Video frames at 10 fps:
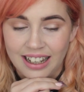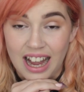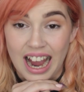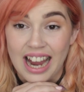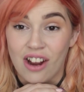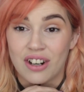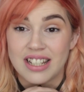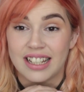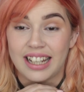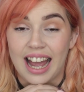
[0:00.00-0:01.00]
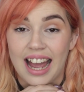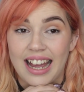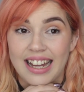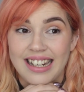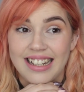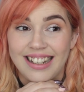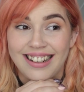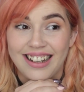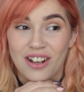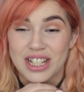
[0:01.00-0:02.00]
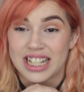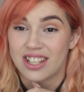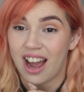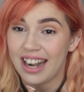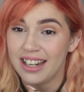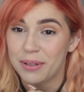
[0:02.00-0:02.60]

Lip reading: I honestly I was excited,